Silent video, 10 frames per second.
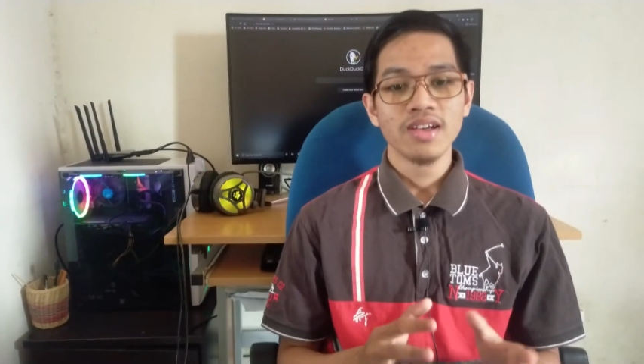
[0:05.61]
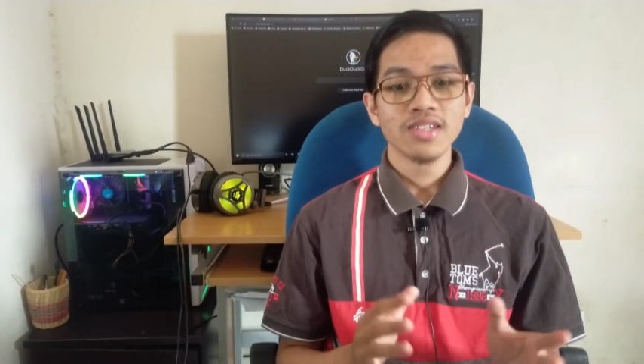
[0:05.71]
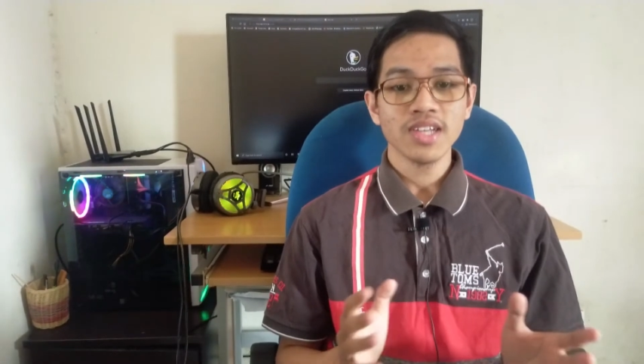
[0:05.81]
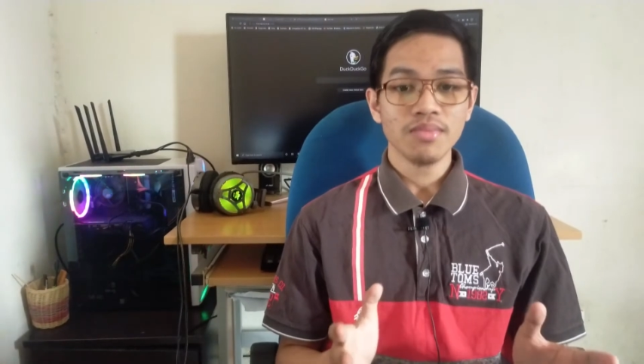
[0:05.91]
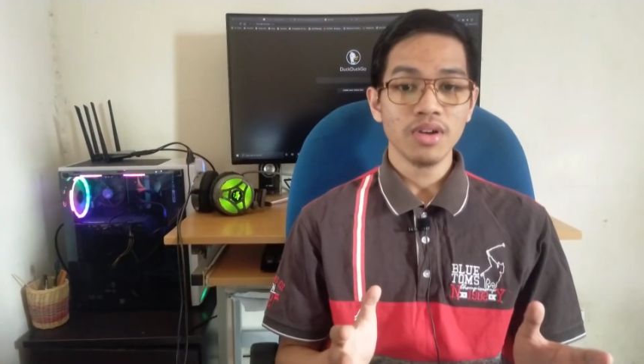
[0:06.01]

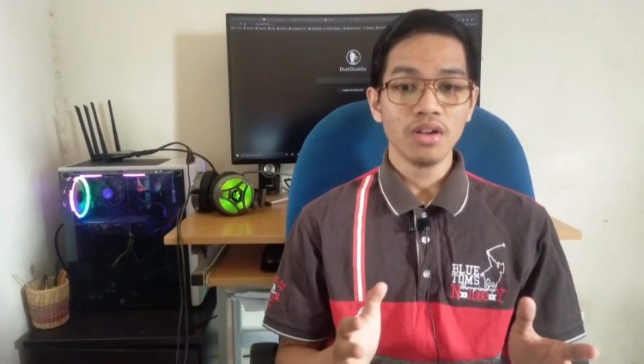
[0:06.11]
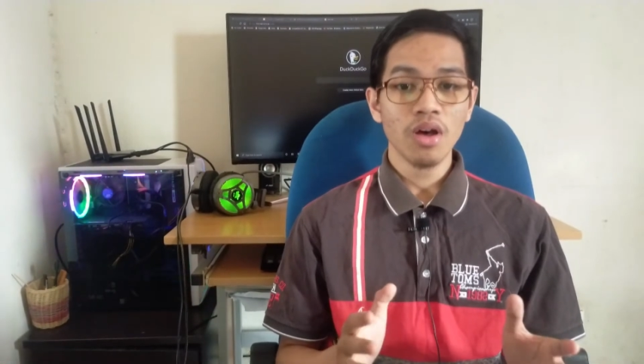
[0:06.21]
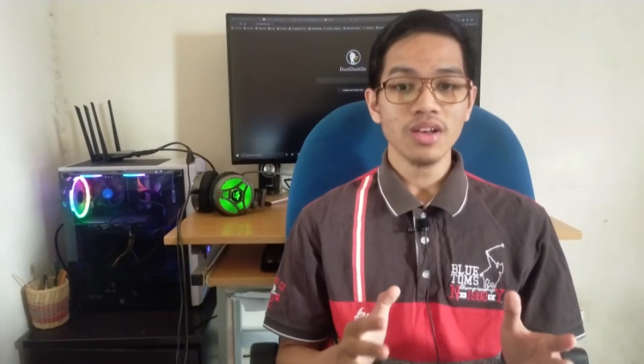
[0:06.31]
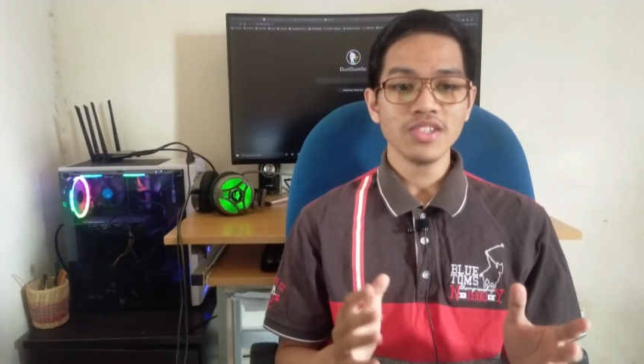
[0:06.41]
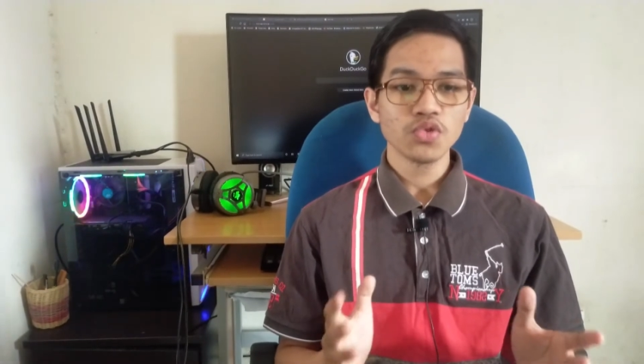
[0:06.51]
Cyber
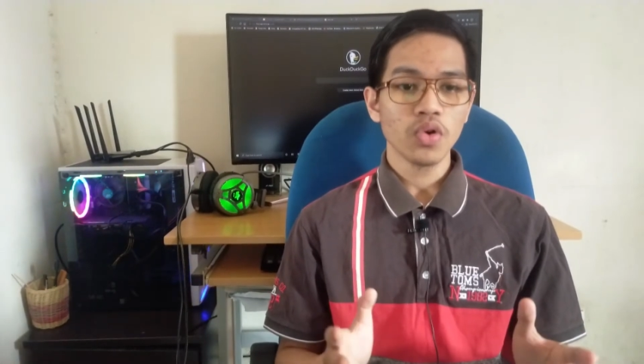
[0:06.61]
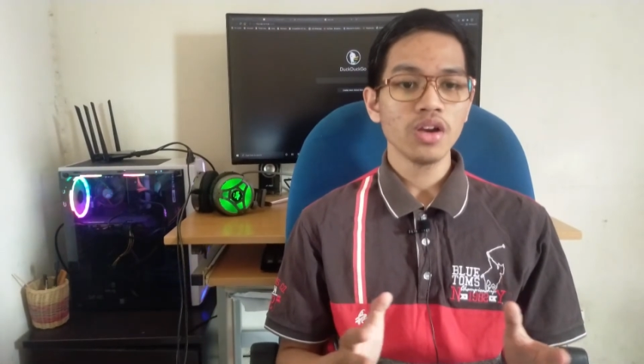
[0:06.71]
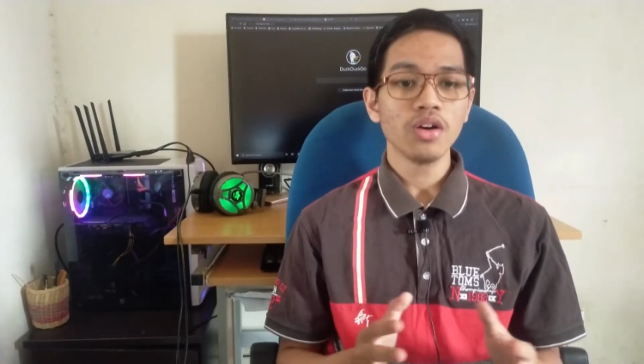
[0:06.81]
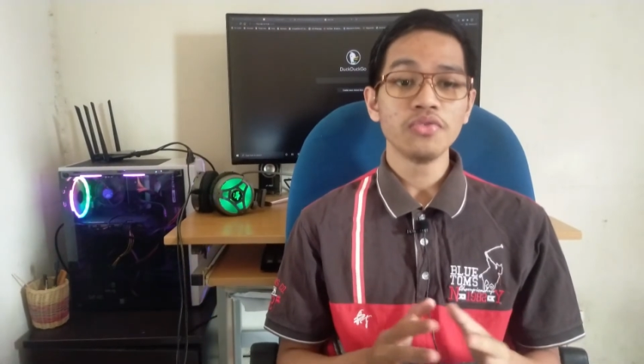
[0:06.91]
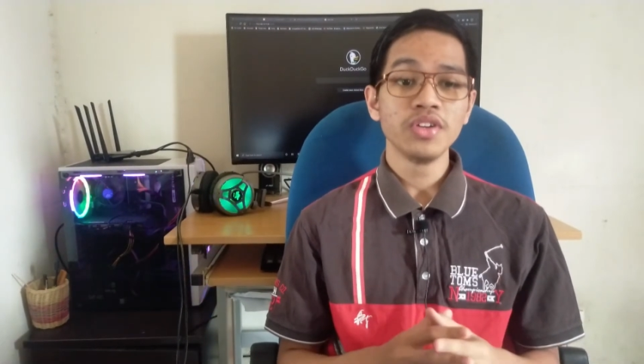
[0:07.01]
law is
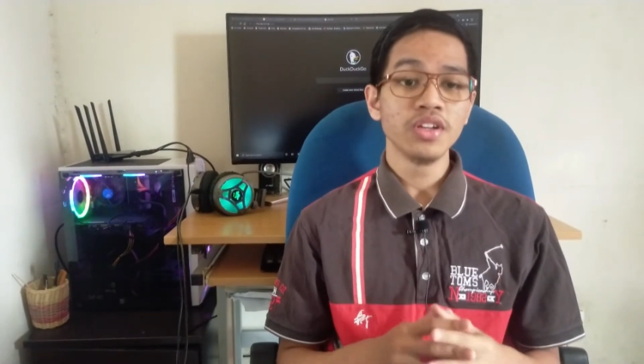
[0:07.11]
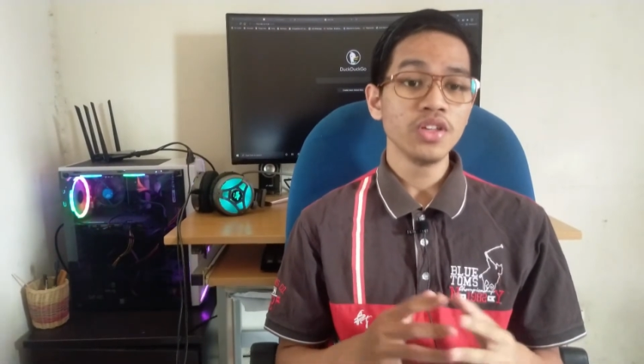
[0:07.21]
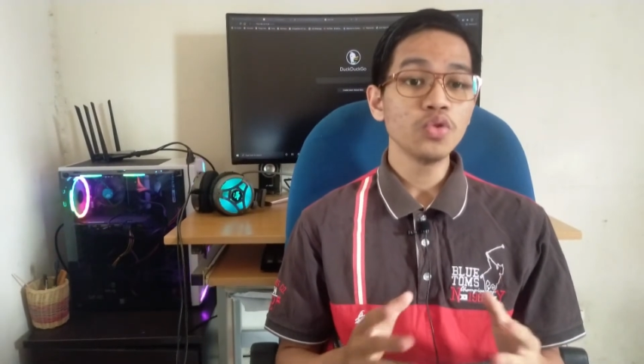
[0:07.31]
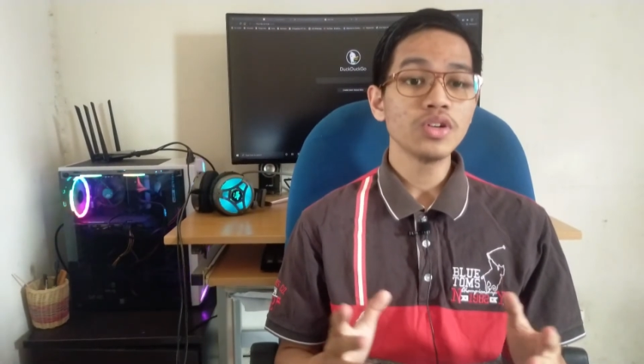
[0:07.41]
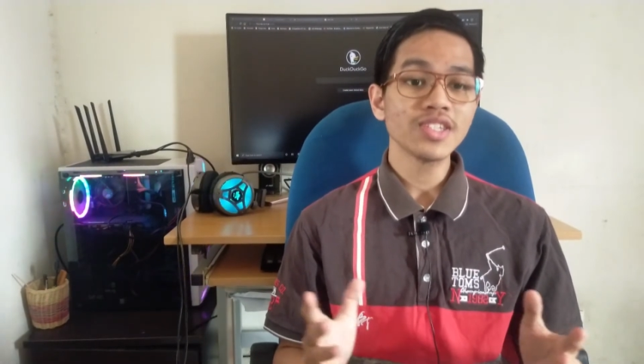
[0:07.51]
one of the
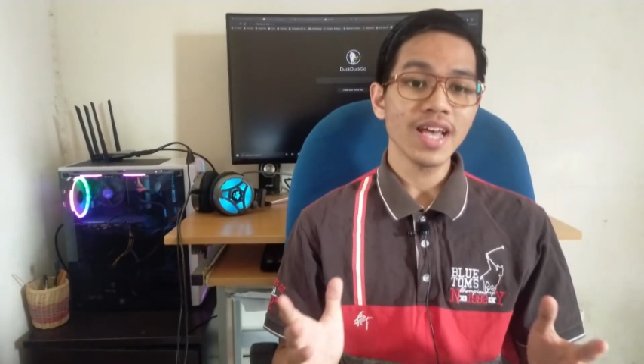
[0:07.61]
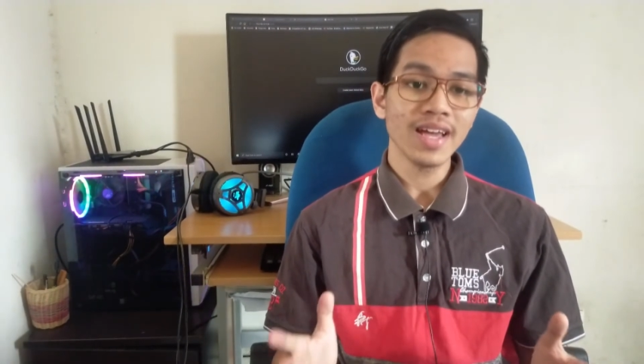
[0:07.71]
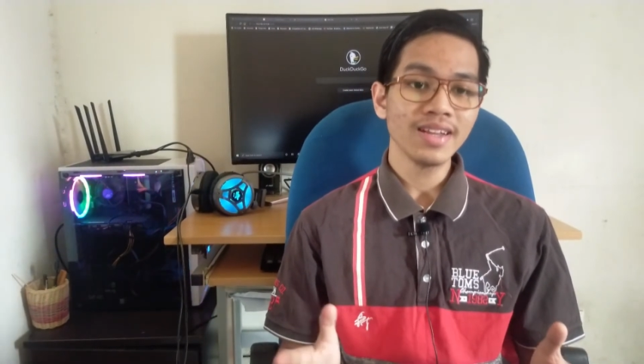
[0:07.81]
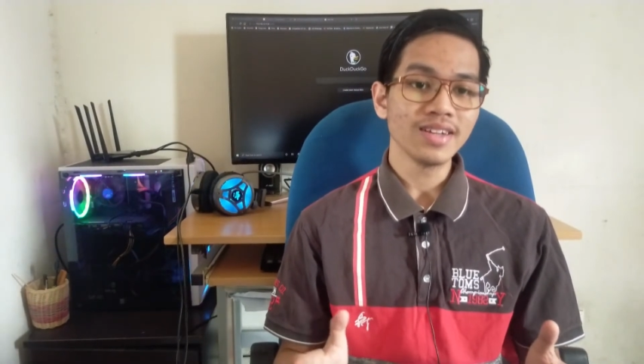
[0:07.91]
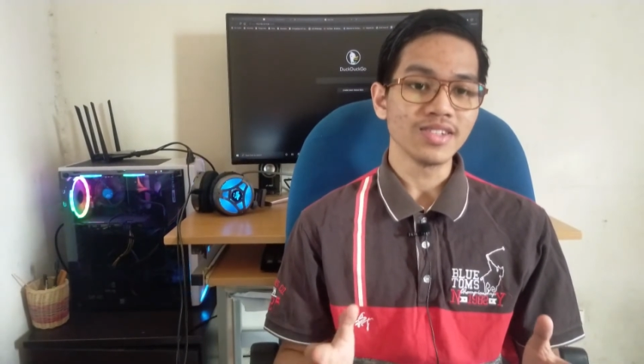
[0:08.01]
newest
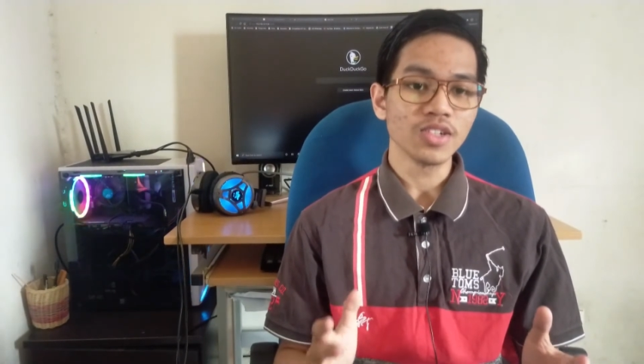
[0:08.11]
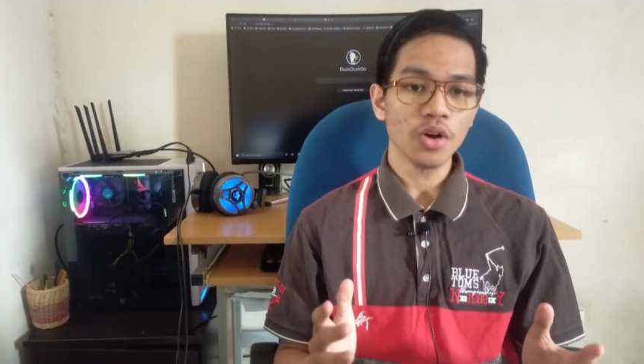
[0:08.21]
areas